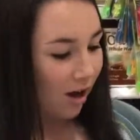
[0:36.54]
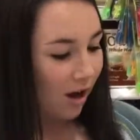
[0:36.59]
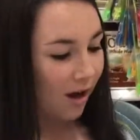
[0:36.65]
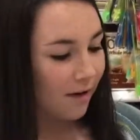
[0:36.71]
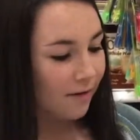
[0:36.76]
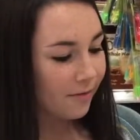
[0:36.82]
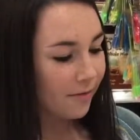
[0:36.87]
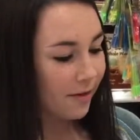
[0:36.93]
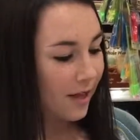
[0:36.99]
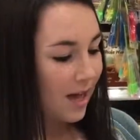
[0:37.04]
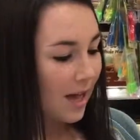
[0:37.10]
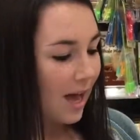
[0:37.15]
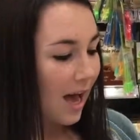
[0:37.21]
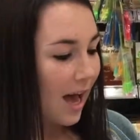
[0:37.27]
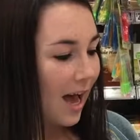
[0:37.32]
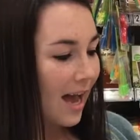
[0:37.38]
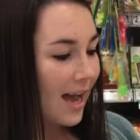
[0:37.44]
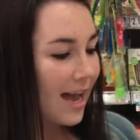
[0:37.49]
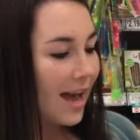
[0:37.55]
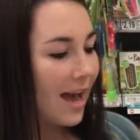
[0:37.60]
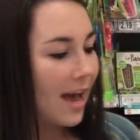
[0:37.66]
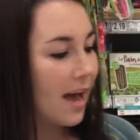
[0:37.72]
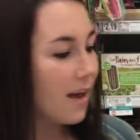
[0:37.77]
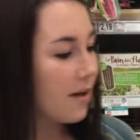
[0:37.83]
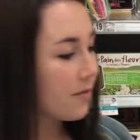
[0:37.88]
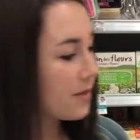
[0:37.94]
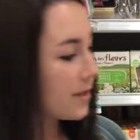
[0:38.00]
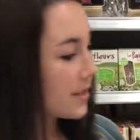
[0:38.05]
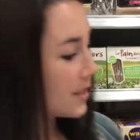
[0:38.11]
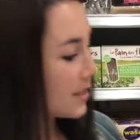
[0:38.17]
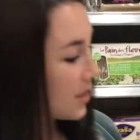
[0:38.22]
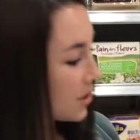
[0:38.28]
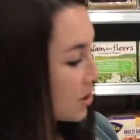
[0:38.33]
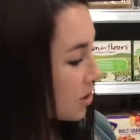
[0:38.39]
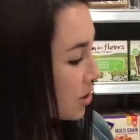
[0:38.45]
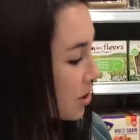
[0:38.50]
off, I have this
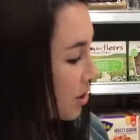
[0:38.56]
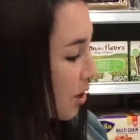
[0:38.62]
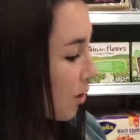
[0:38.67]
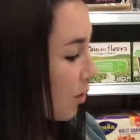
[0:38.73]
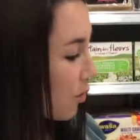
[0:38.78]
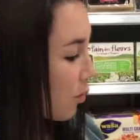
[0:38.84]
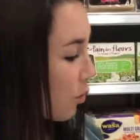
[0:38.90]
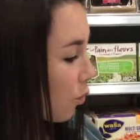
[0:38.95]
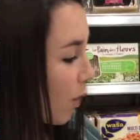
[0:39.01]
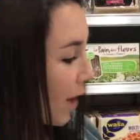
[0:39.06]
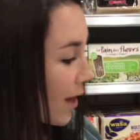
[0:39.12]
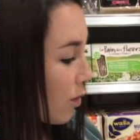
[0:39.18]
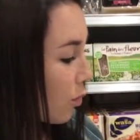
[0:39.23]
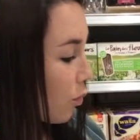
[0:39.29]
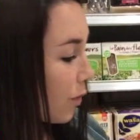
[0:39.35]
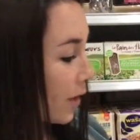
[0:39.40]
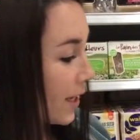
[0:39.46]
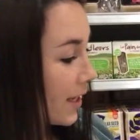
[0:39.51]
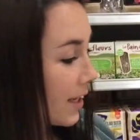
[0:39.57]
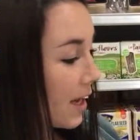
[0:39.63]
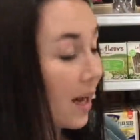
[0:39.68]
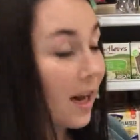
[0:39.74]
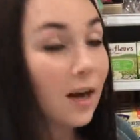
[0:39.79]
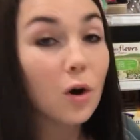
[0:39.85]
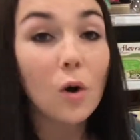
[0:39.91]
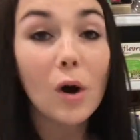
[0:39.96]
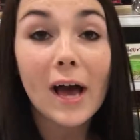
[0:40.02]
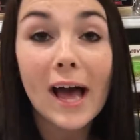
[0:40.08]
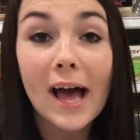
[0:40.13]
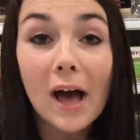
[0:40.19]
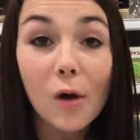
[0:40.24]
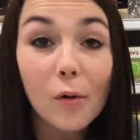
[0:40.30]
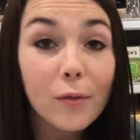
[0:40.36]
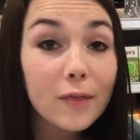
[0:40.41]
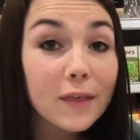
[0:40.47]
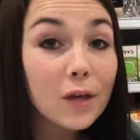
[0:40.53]
Nature's Own white wheat,
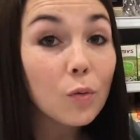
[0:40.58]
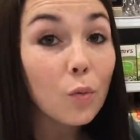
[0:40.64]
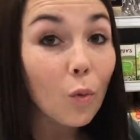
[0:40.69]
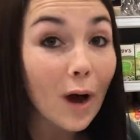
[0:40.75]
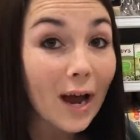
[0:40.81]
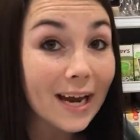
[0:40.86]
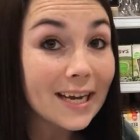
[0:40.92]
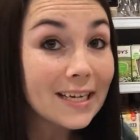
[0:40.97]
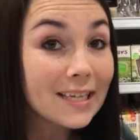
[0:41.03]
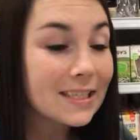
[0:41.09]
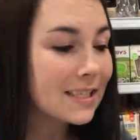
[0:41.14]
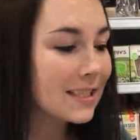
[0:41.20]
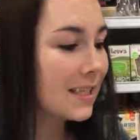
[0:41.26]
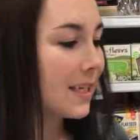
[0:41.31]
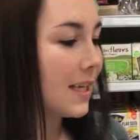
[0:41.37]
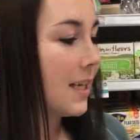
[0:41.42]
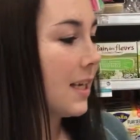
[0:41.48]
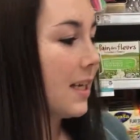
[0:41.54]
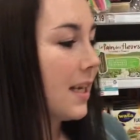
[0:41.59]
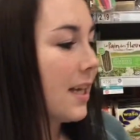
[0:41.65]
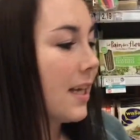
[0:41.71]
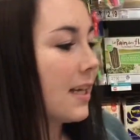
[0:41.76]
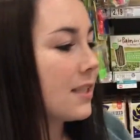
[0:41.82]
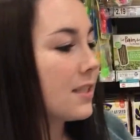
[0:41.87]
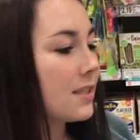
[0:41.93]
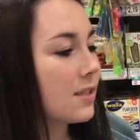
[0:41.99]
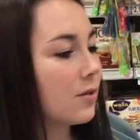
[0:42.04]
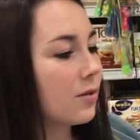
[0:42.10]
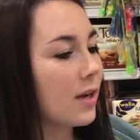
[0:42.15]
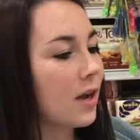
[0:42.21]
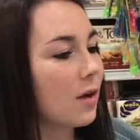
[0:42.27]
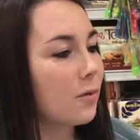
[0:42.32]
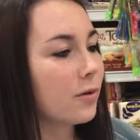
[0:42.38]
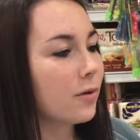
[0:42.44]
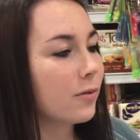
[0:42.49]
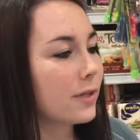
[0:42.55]
healthy white. And so
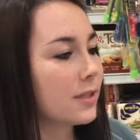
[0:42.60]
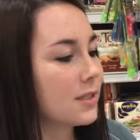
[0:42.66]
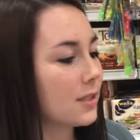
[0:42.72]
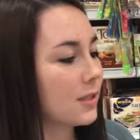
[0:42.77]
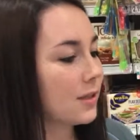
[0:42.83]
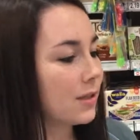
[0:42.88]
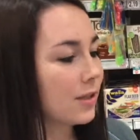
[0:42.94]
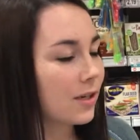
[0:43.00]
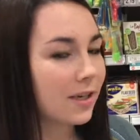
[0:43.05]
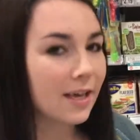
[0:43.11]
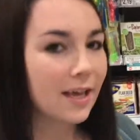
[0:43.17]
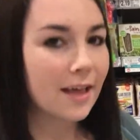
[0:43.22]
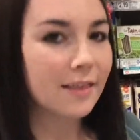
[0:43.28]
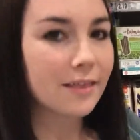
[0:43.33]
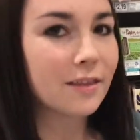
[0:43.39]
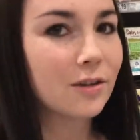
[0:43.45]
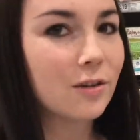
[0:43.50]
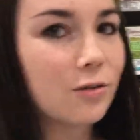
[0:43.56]
now we're going to look at the